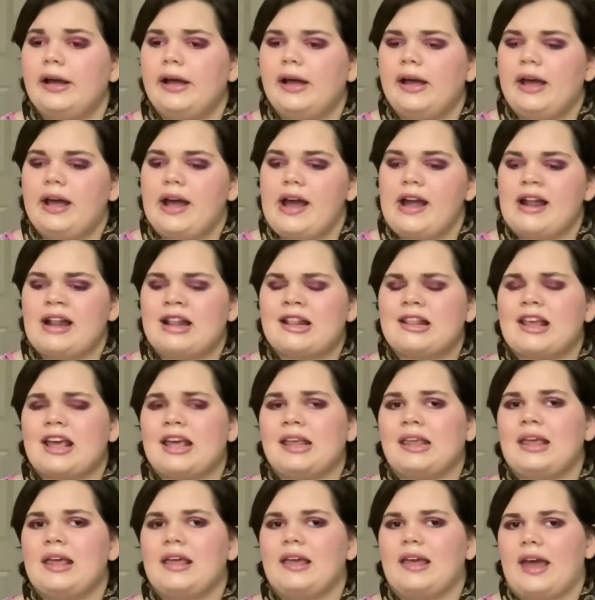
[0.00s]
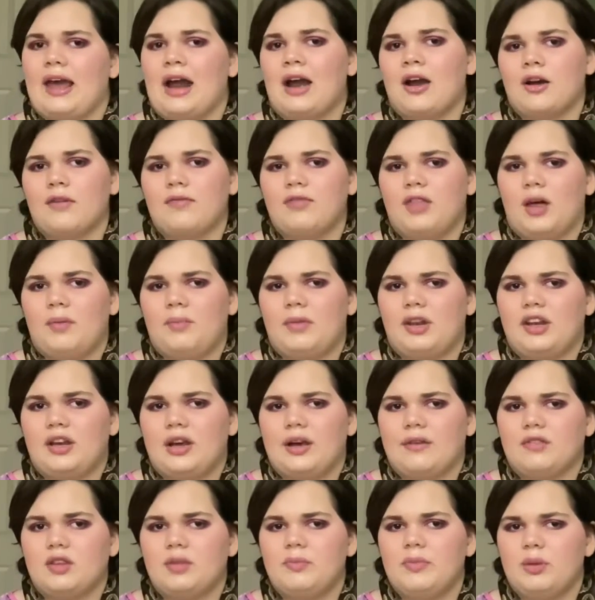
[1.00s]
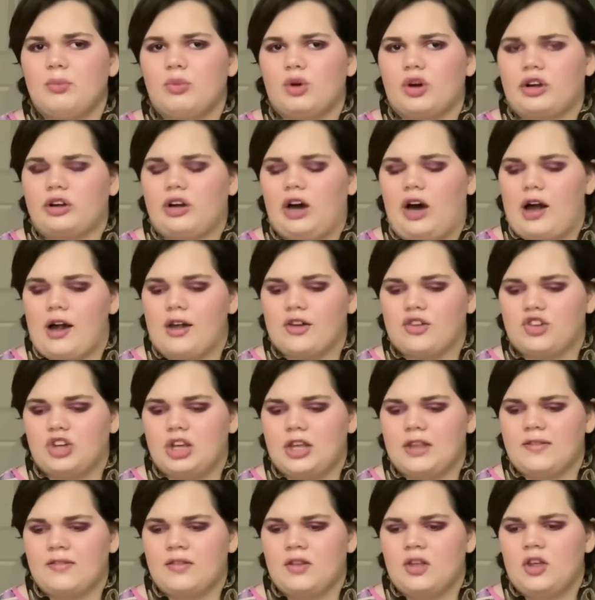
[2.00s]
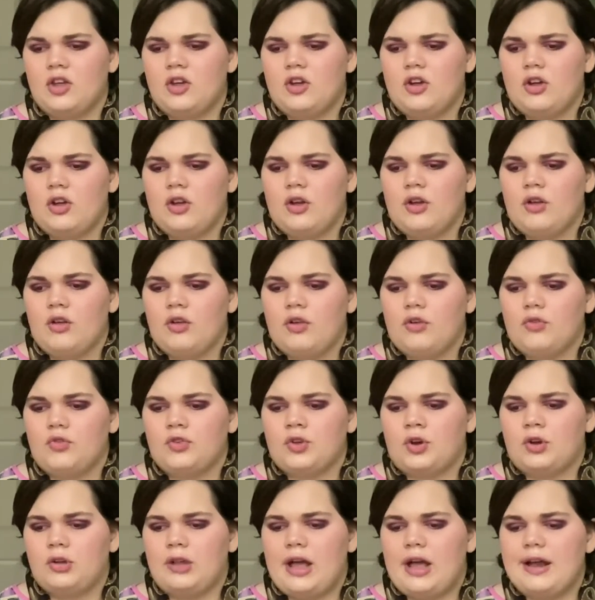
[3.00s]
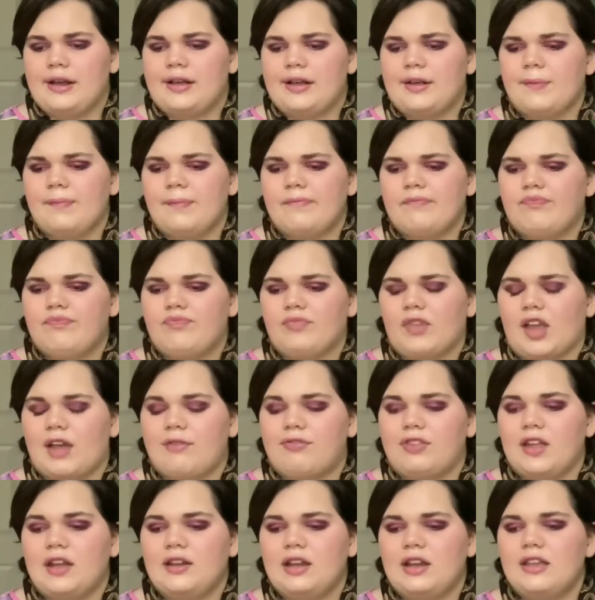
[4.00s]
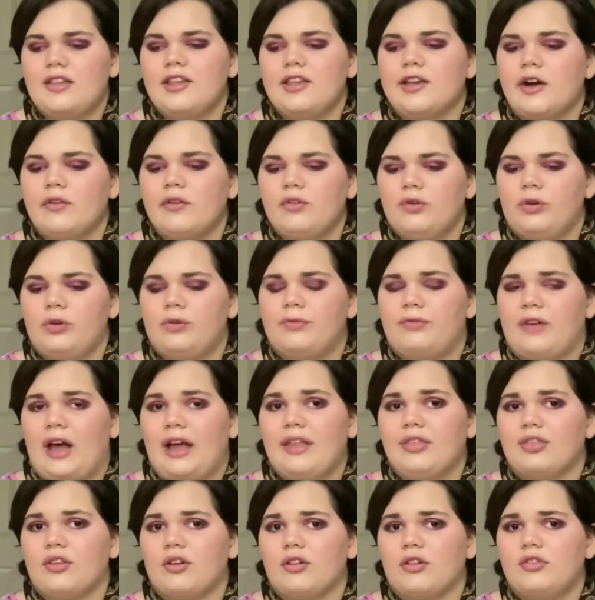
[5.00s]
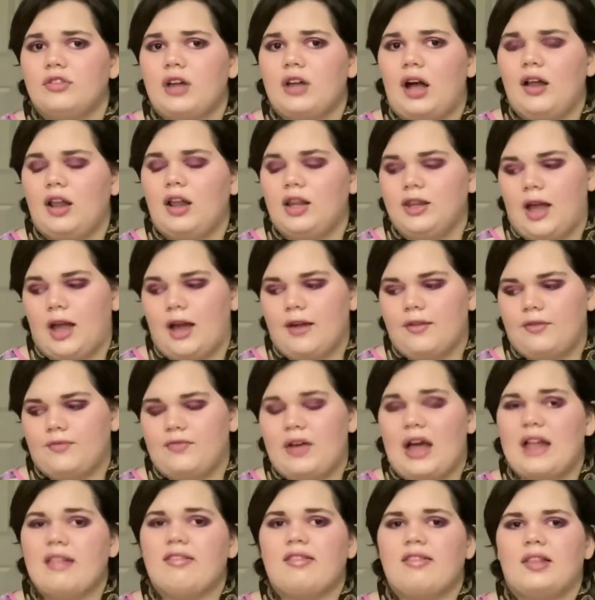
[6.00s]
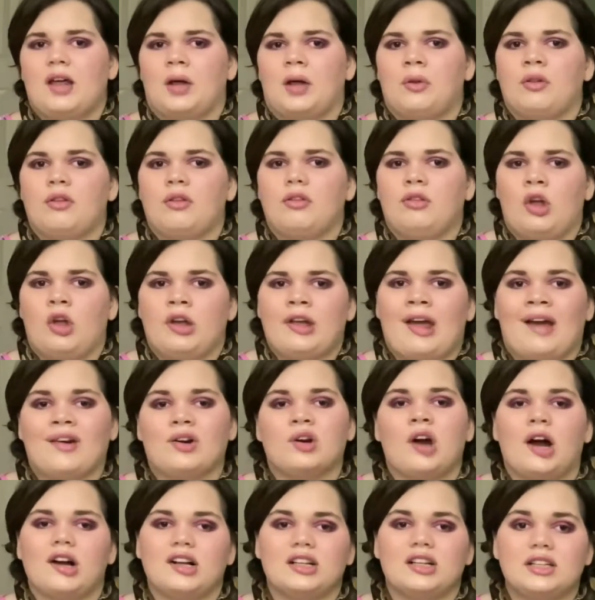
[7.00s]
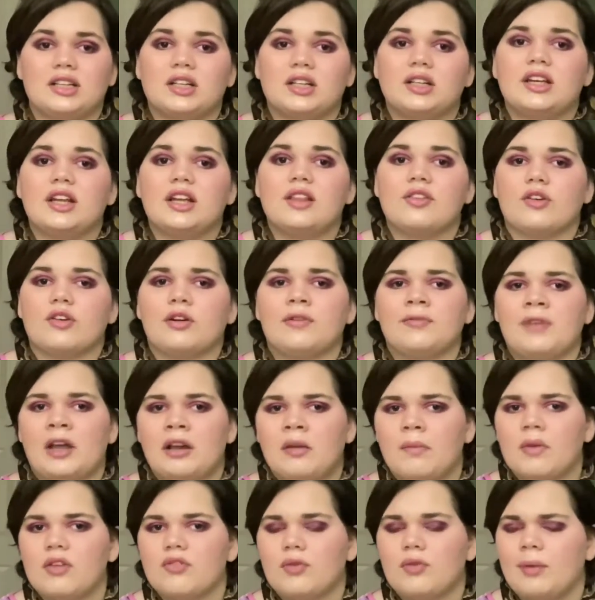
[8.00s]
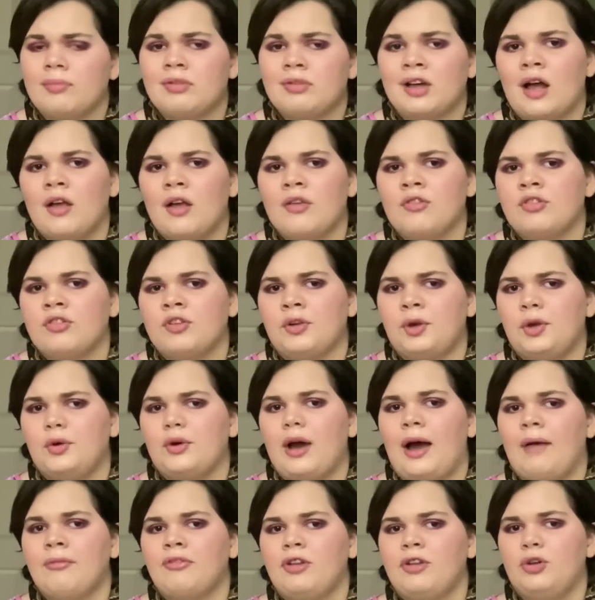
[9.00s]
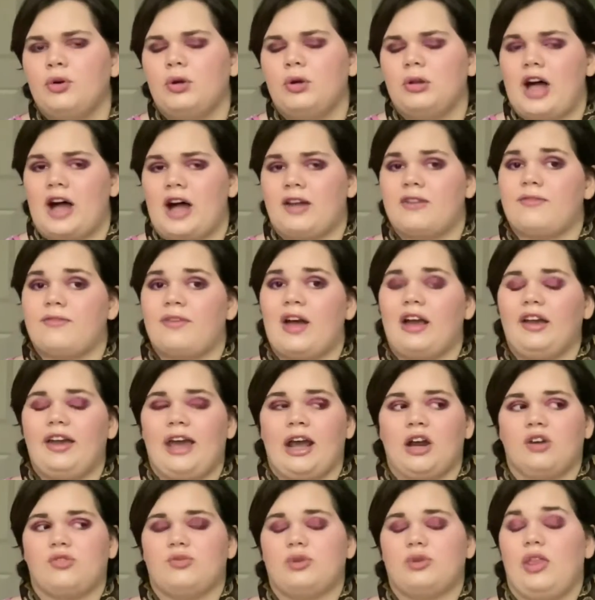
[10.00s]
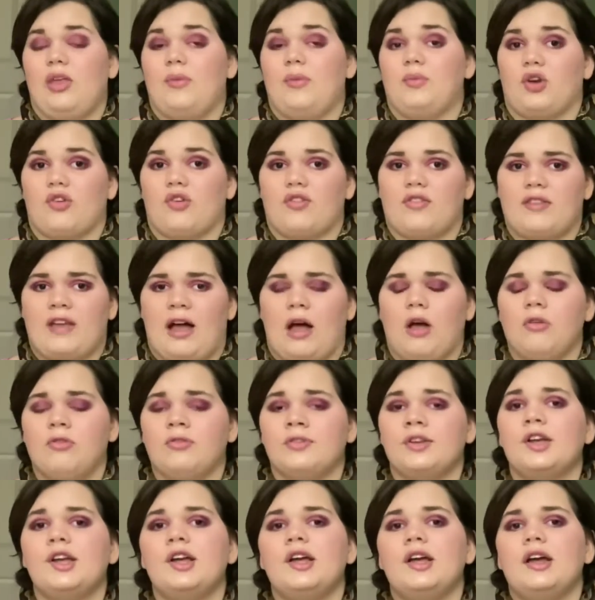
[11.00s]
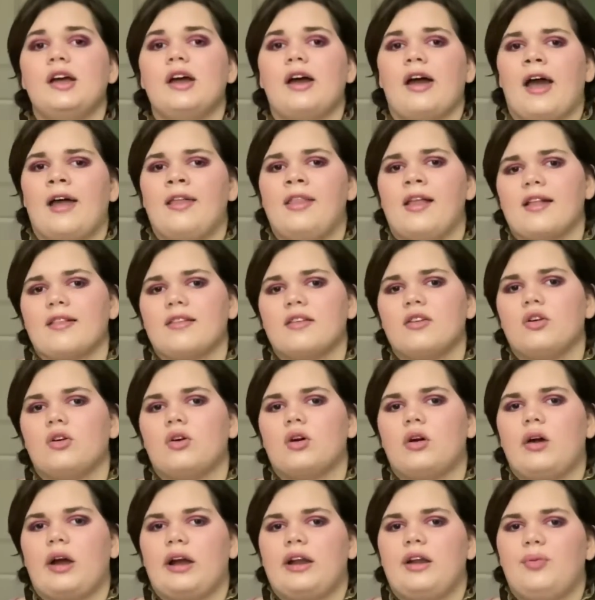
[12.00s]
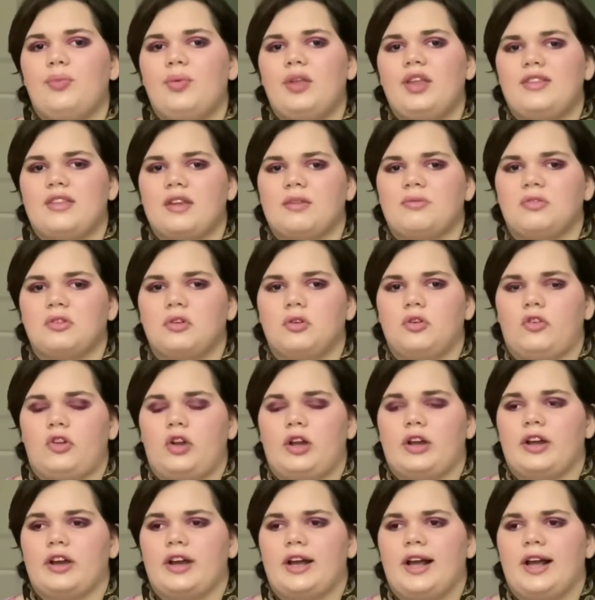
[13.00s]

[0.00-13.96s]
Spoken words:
in taking care of them and you have to be more cautious. So like, if they need to go to a vet, there's not a lot of vets that'll look at crocodilians or venomous reptiles, so you have to do a lot of vet care for them yourself. And that's incredibly difficult and